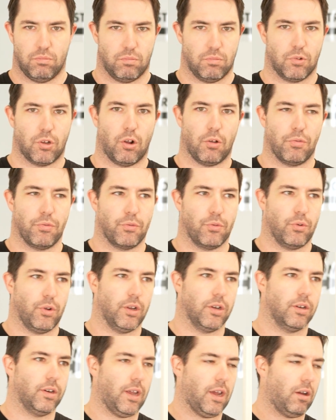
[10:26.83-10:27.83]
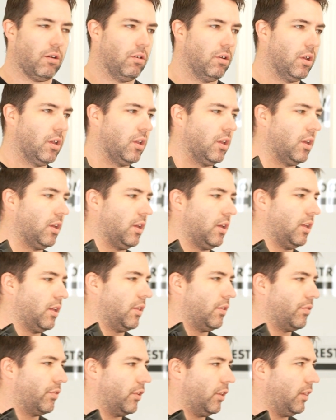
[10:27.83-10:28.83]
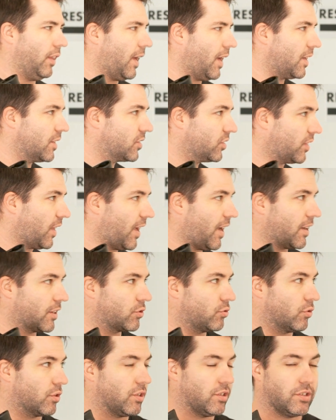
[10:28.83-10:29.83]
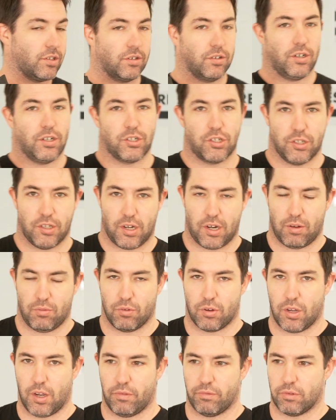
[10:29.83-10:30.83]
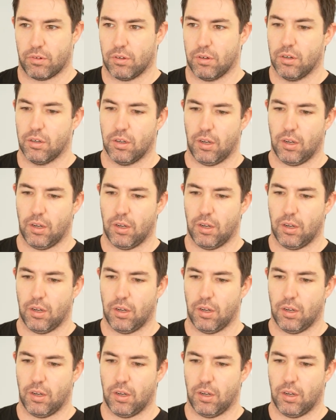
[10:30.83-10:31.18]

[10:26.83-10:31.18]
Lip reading: go through it. Now, the last actual consideration that I will cover,